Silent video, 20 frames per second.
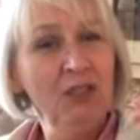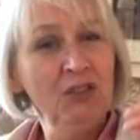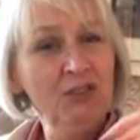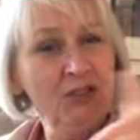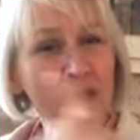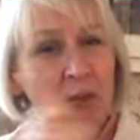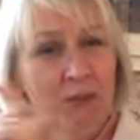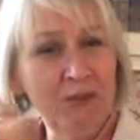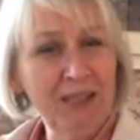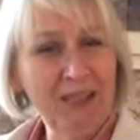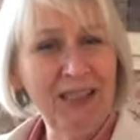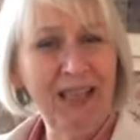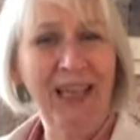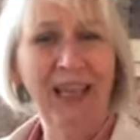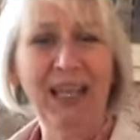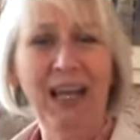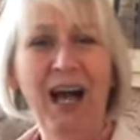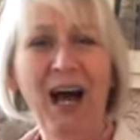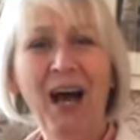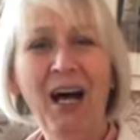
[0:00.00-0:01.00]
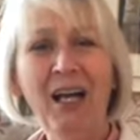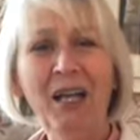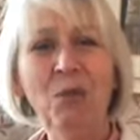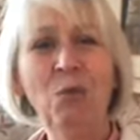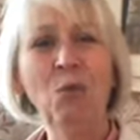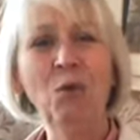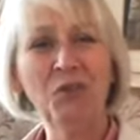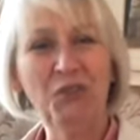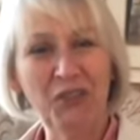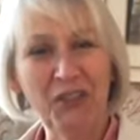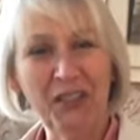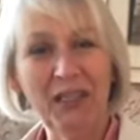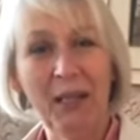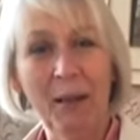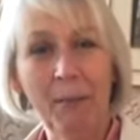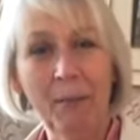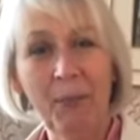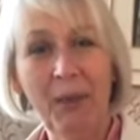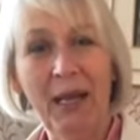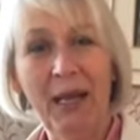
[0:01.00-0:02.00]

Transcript: So today I wanted to come